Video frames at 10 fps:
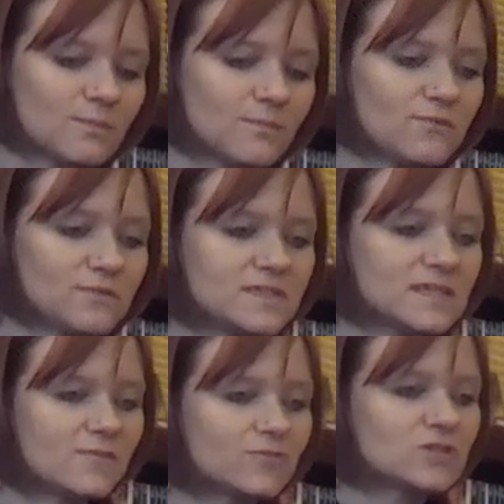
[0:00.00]
But once
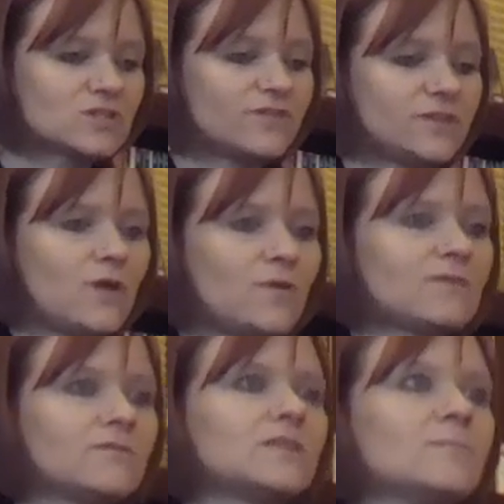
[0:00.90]
again, we're just
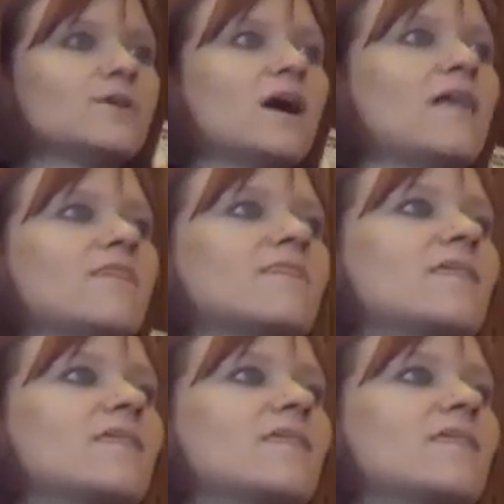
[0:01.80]
flowing with the breath.